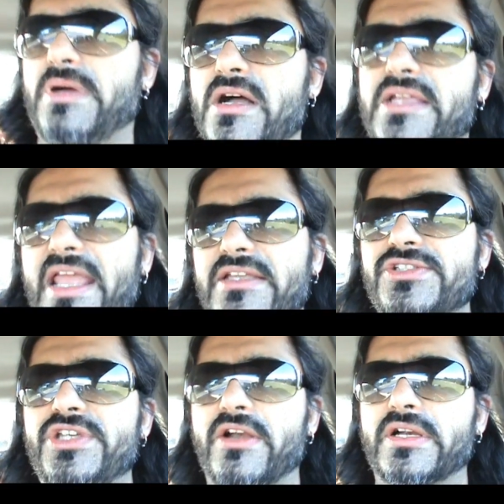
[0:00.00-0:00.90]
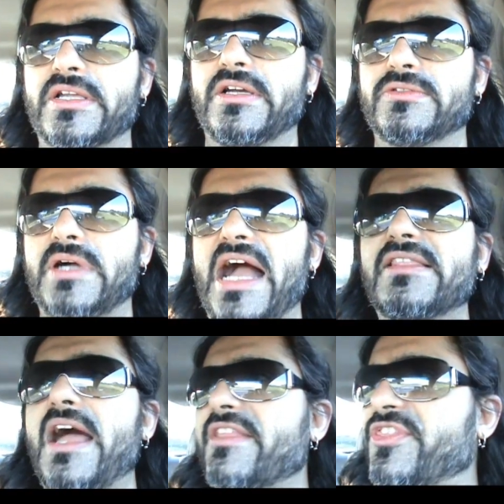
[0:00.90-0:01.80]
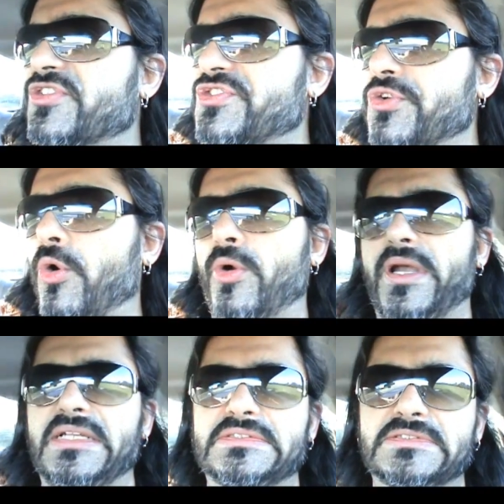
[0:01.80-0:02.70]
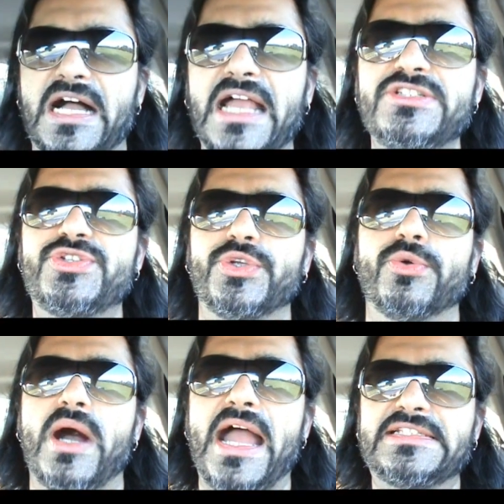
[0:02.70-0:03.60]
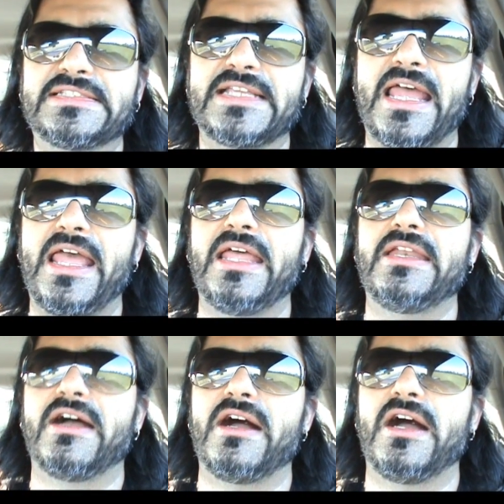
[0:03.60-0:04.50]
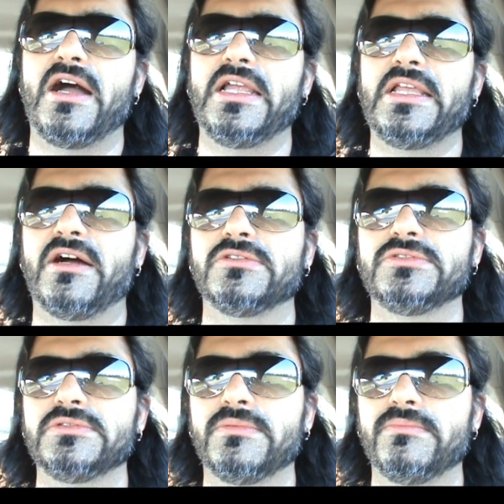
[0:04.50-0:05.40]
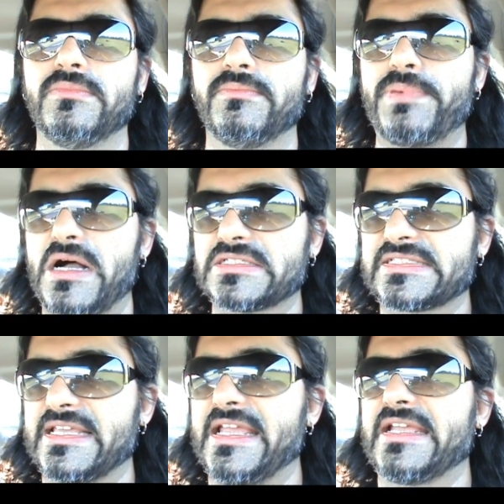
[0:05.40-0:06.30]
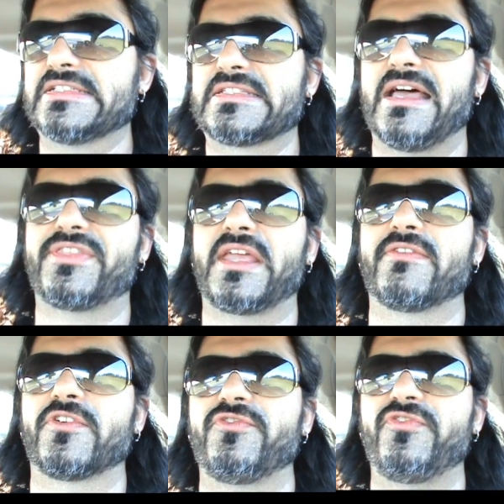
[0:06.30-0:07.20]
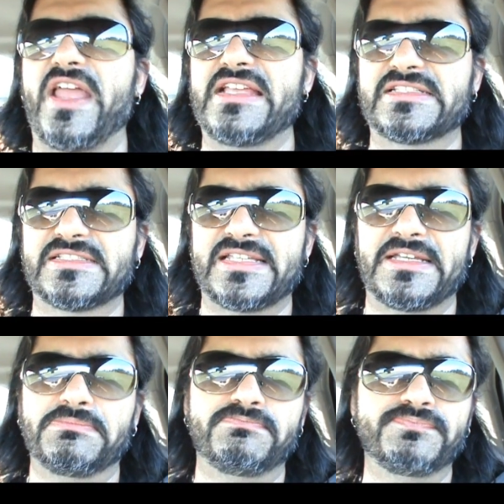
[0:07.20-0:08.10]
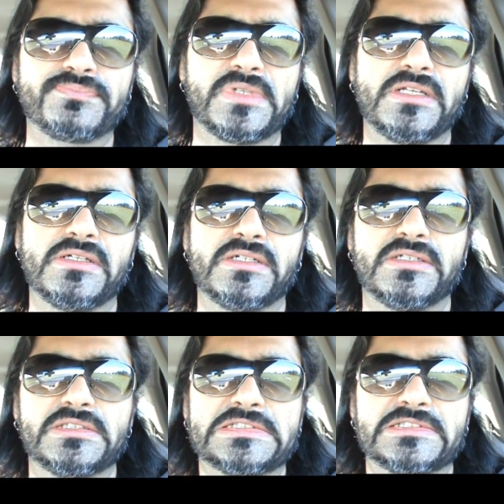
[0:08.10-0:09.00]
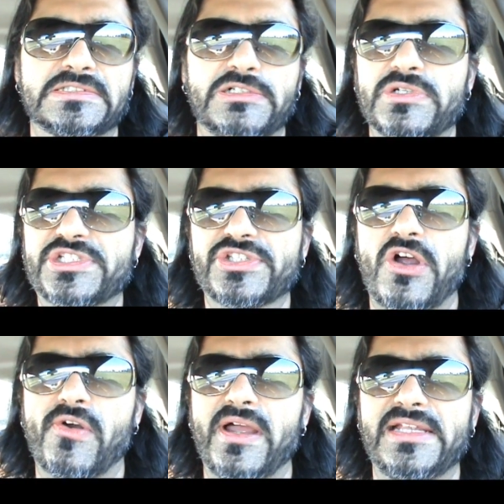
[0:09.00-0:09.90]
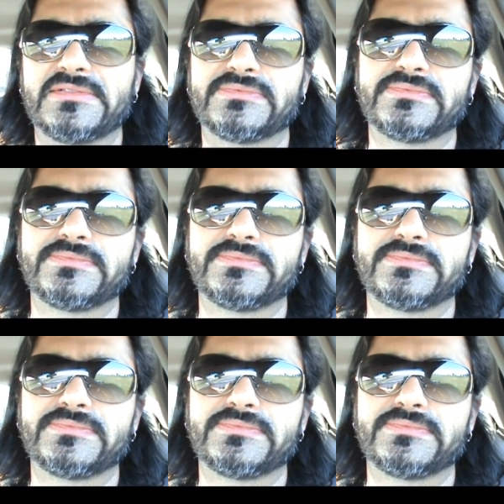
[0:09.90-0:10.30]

Punk and Jericho. I like the story. I do. I said, Punk's thing is nothing ever phases him, which is all right.